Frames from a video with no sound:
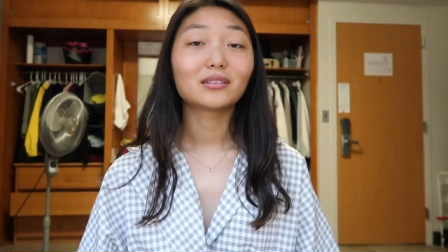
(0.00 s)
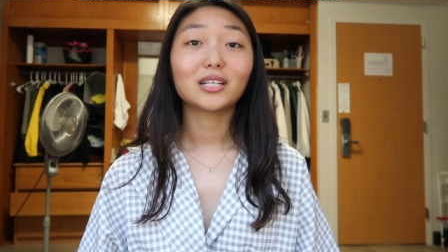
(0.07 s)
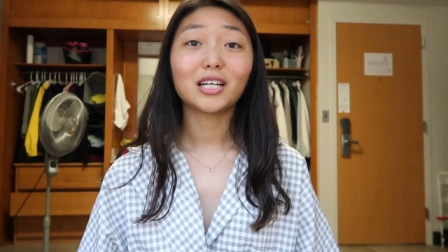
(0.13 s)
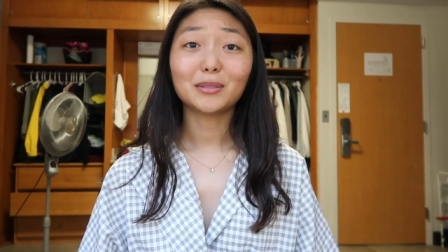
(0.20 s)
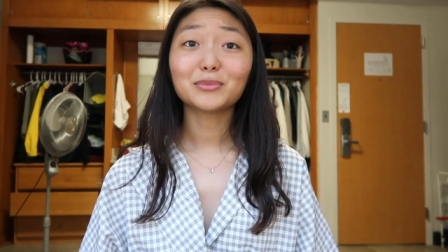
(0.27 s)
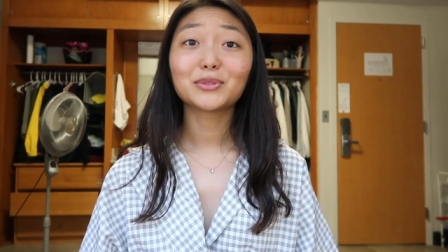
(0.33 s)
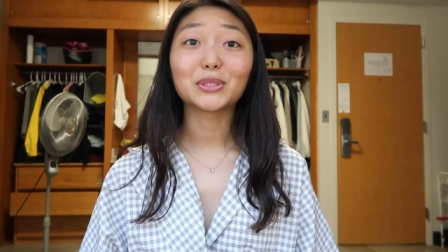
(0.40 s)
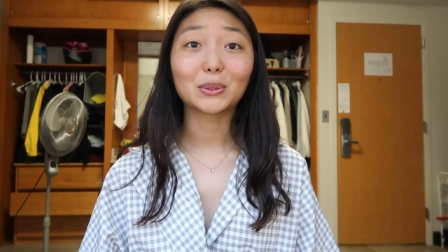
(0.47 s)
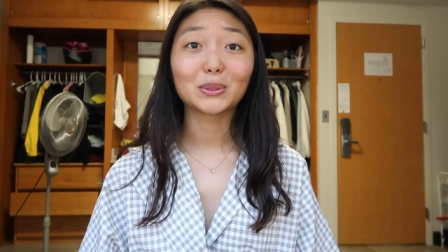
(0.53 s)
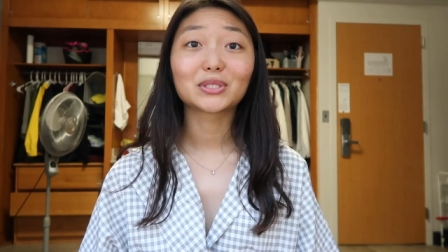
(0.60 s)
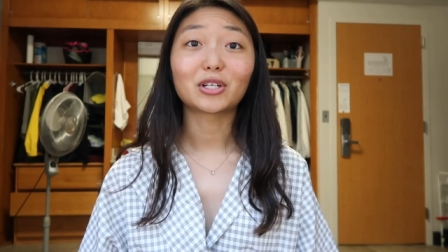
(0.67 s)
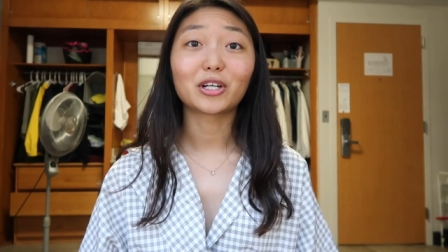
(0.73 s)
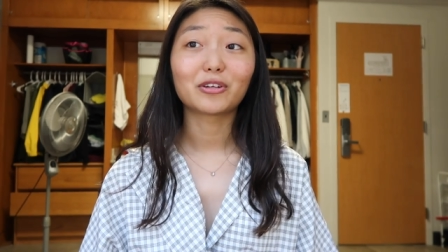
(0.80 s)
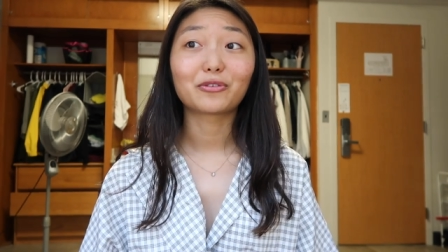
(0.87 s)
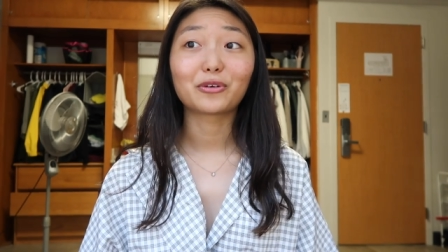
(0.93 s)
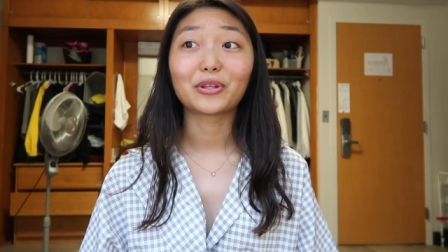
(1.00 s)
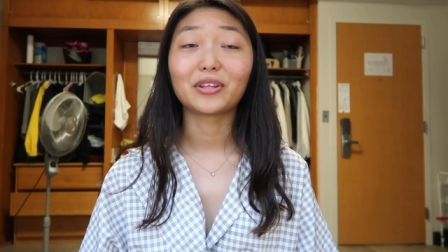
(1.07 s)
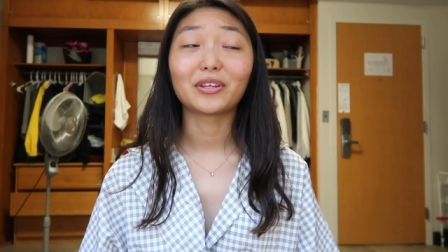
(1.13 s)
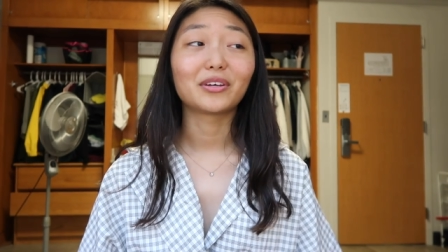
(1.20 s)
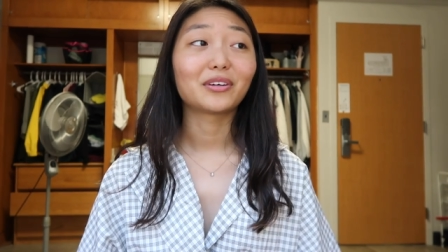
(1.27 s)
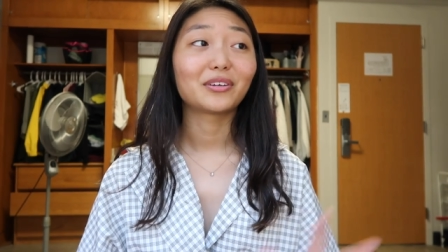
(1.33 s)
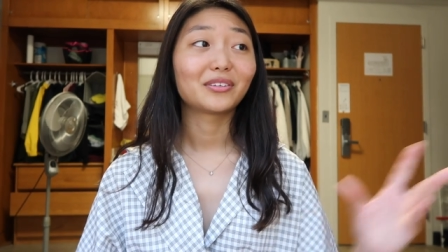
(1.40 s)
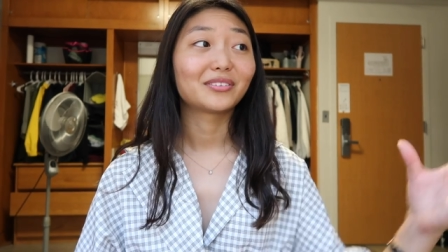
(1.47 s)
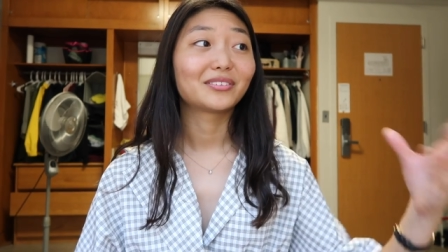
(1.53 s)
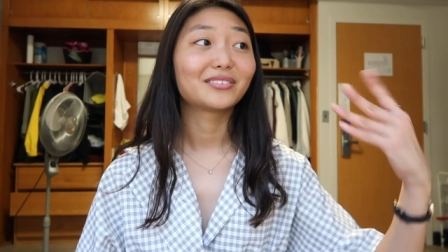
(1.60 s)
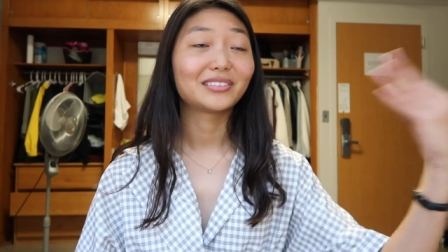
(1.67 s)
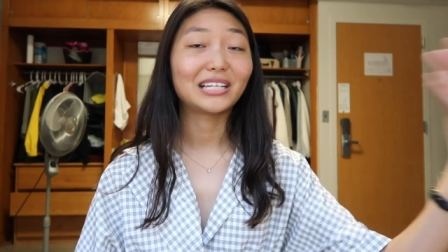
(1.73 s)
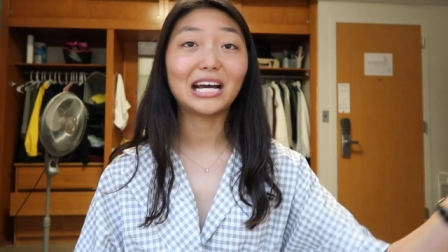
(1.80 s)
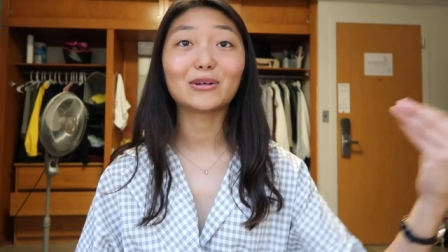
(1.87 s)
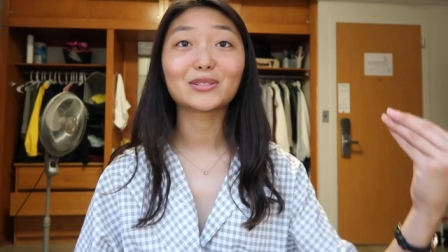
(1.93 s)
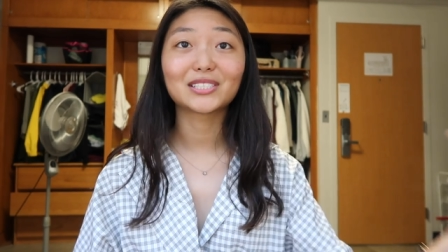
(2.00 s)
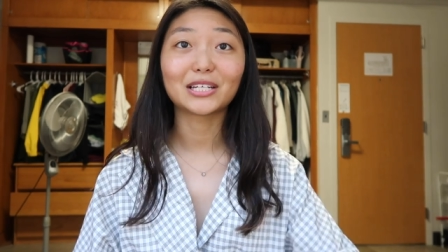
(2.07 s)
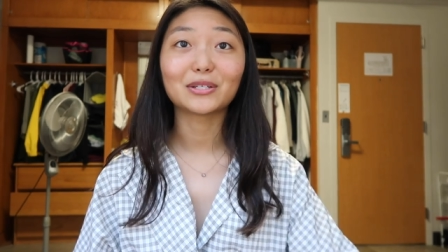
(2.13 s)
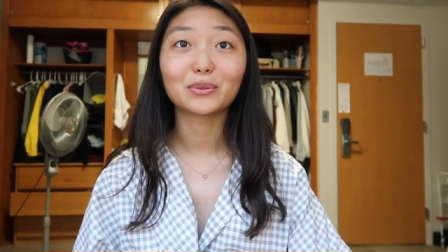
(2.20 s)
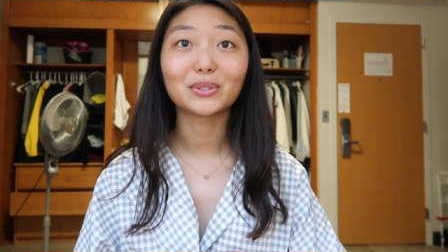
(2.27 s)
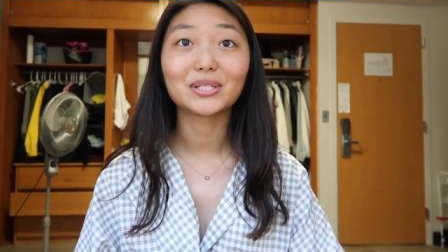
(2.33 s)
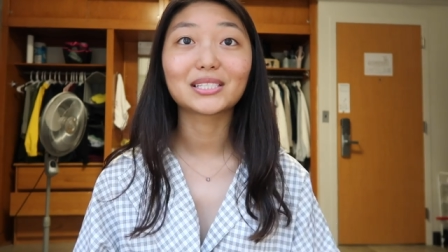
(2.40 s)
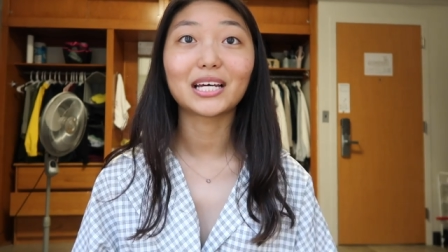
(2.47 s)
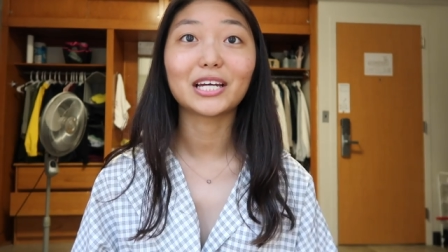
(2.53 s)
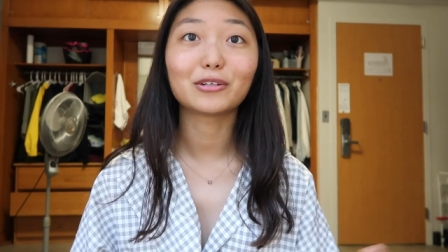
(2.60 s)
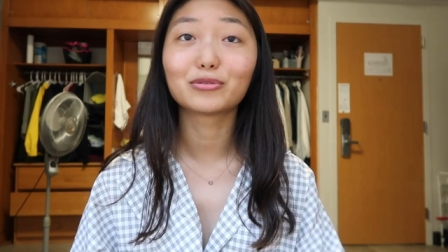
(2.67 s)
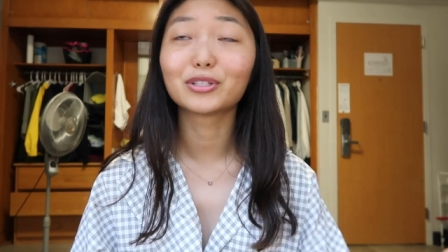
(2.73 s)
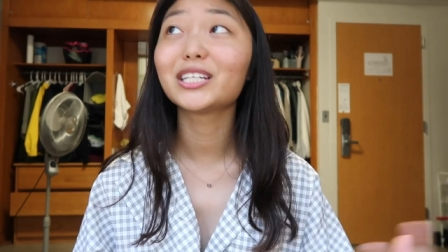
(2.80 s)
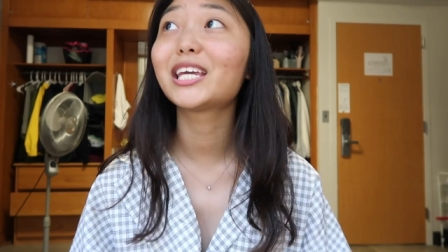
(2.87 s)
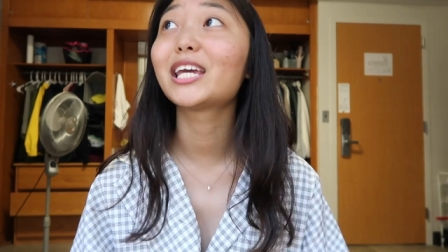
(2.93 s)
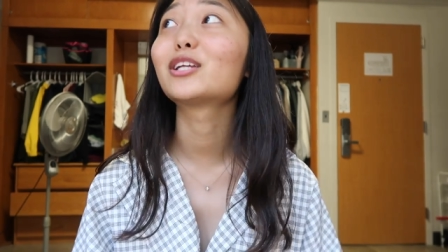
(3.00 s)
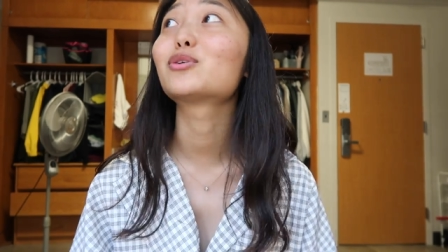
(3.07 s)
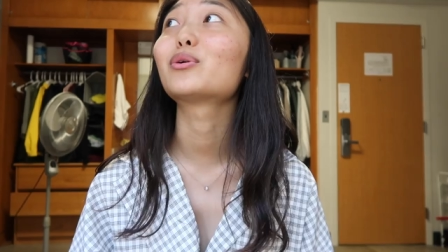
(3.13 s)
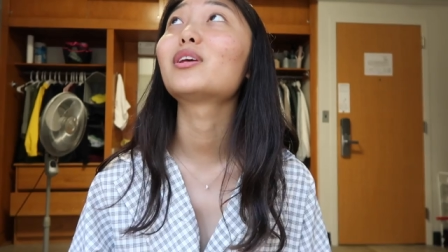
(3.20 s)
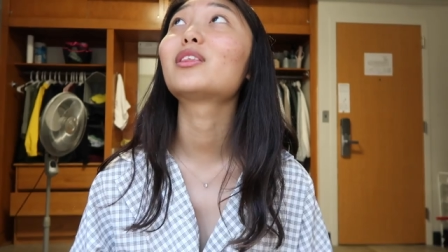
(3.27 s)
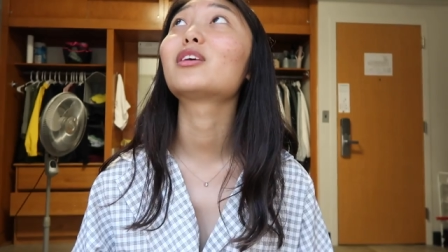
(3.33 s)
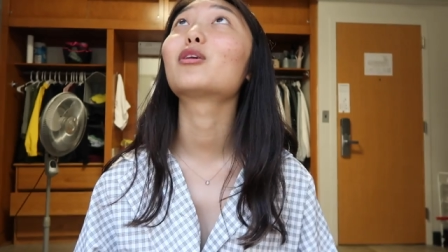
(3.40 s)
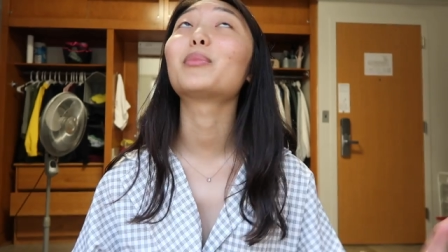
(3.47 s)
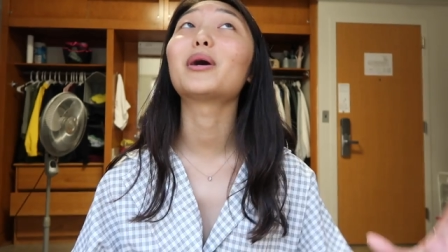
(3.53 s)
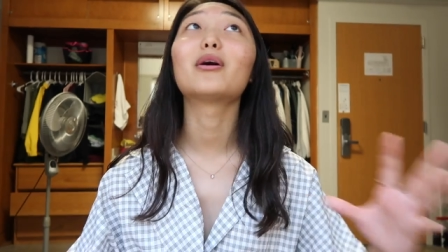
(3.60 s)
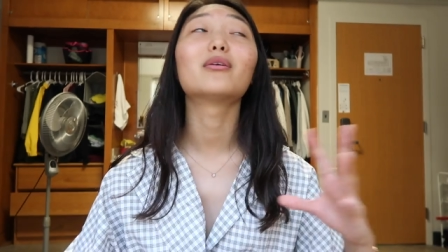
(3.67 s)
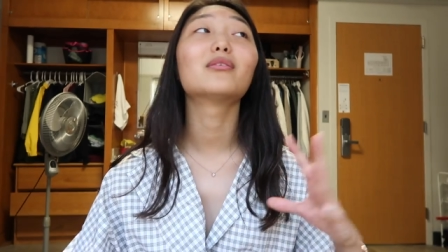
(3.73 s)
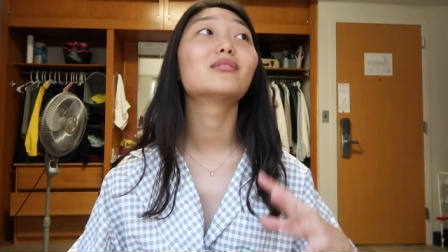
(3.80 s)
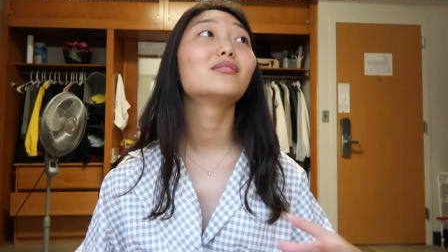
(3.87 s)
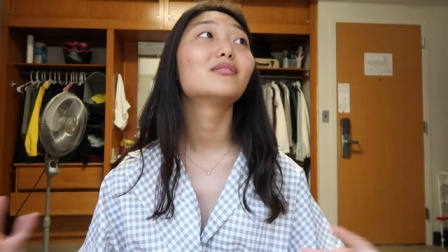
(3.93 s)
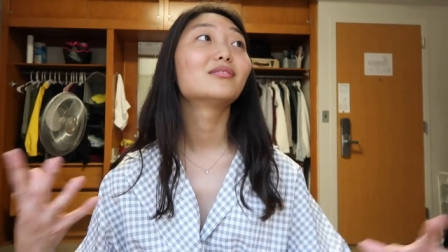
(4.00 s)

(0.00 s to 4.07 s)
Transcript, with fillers: i'm so sorry for the outside noise. I really can't do anything about